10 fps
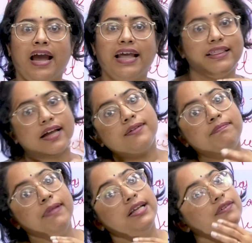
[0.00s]
And that
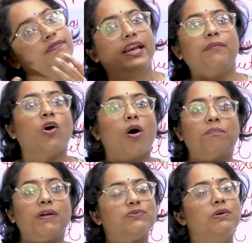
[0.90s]
makes it very
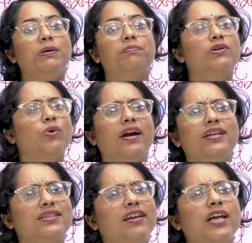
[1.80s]
complex for people to
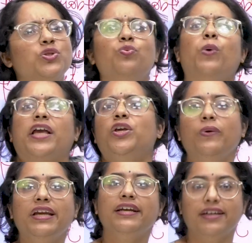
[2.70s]
understand as to why you
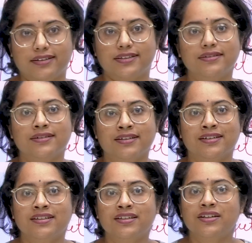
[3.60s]
need it.
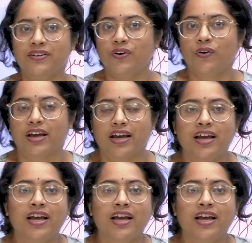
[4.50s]
Okay.